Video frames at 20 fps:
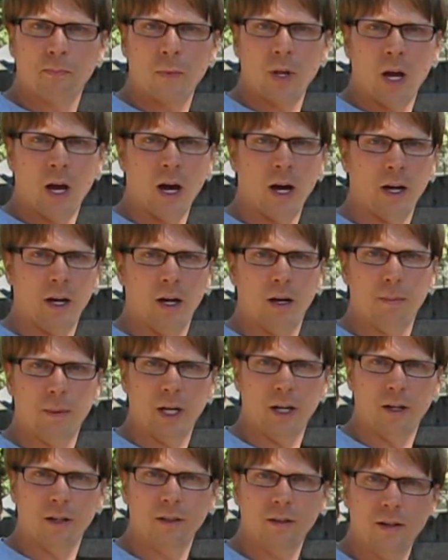Hi, I'm
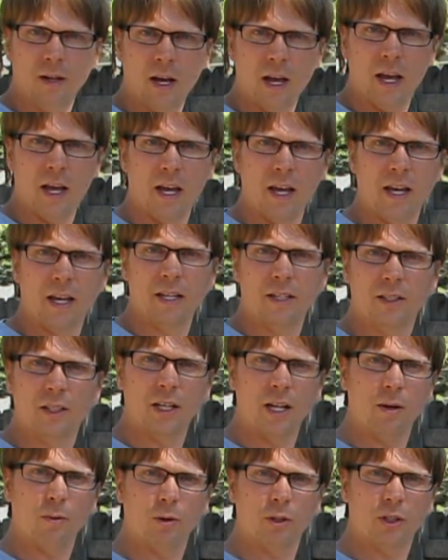Aaron, and
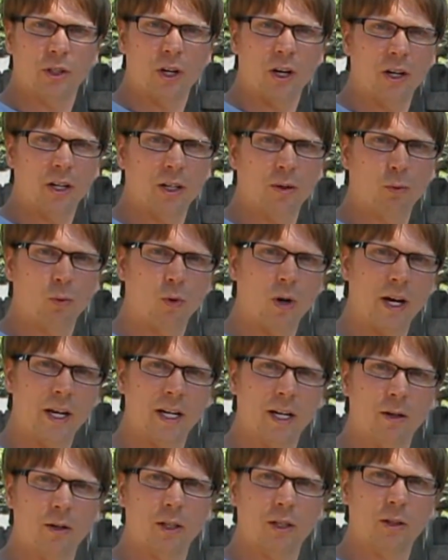today we're starting right
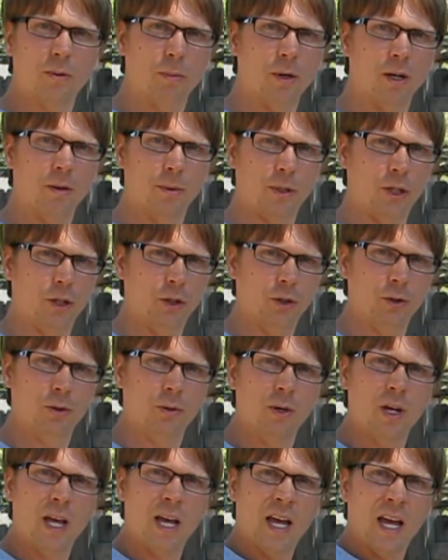out at the barbecue,
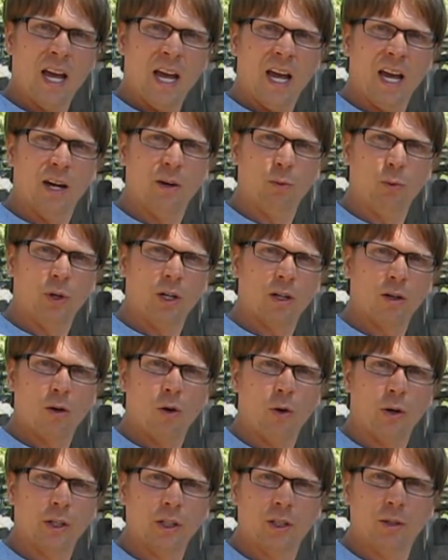and we're
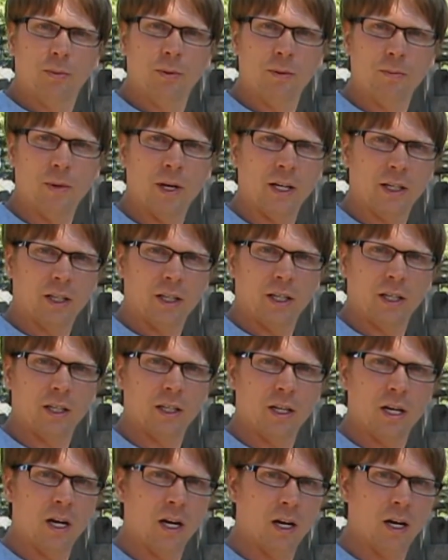going to be
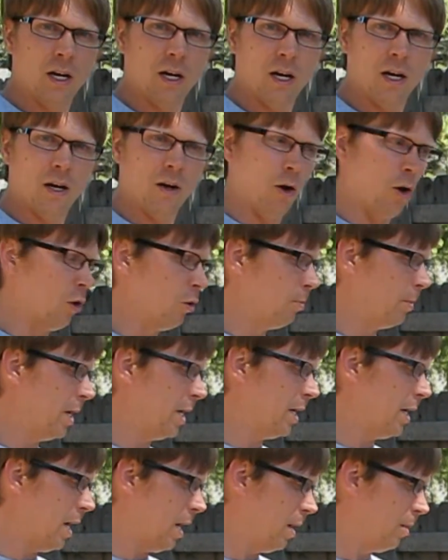making
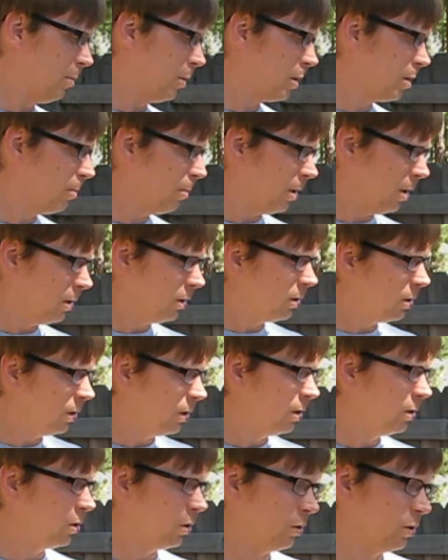homemade hamburger buns, and
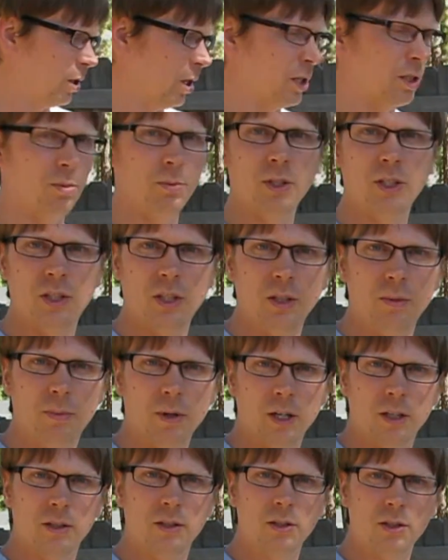these are sesame seed
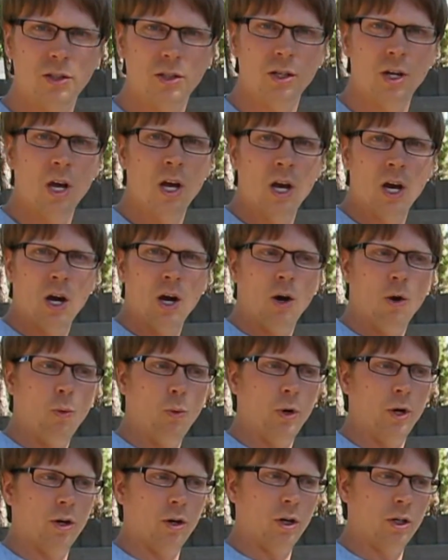buns.
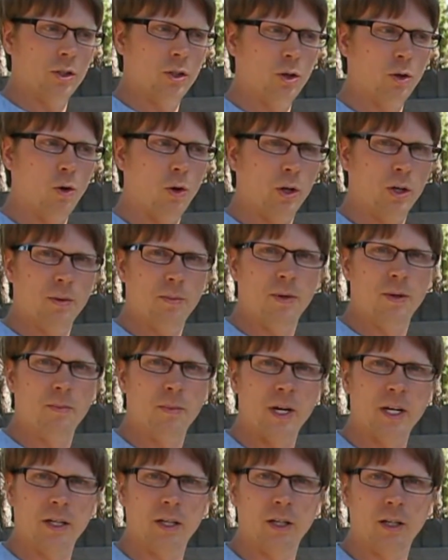We are also going to be
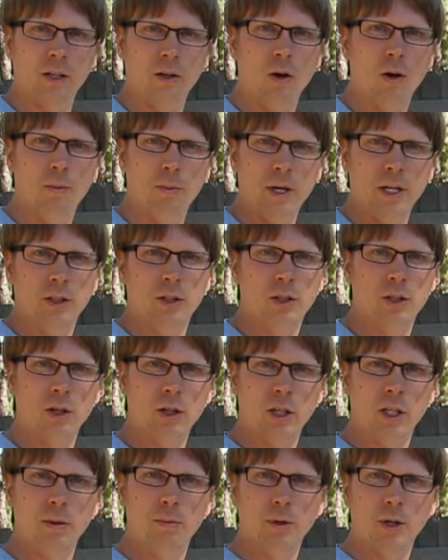making homemade
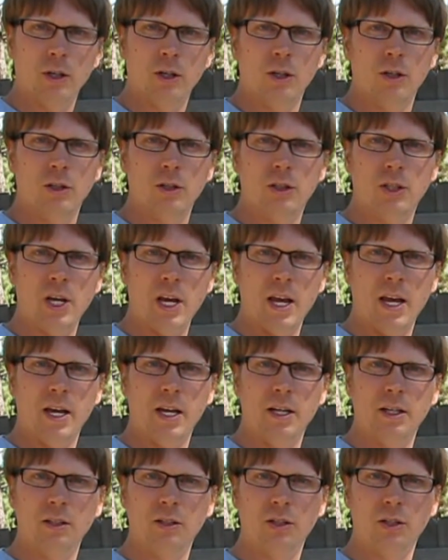turkey burgers
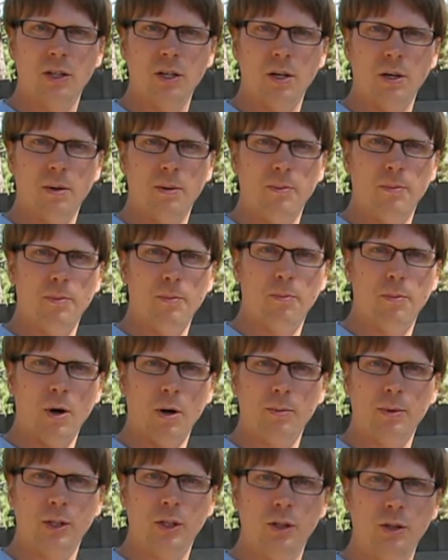and some
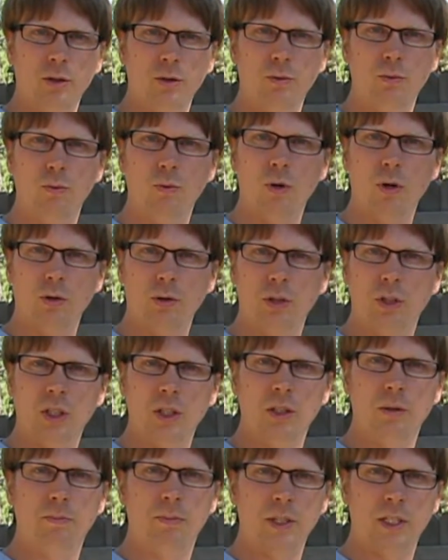barbecued
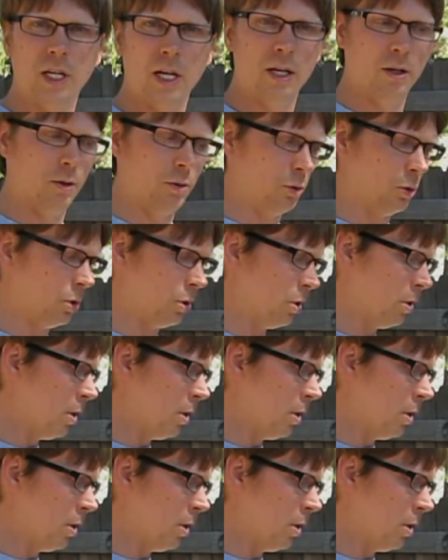roasted potatoes.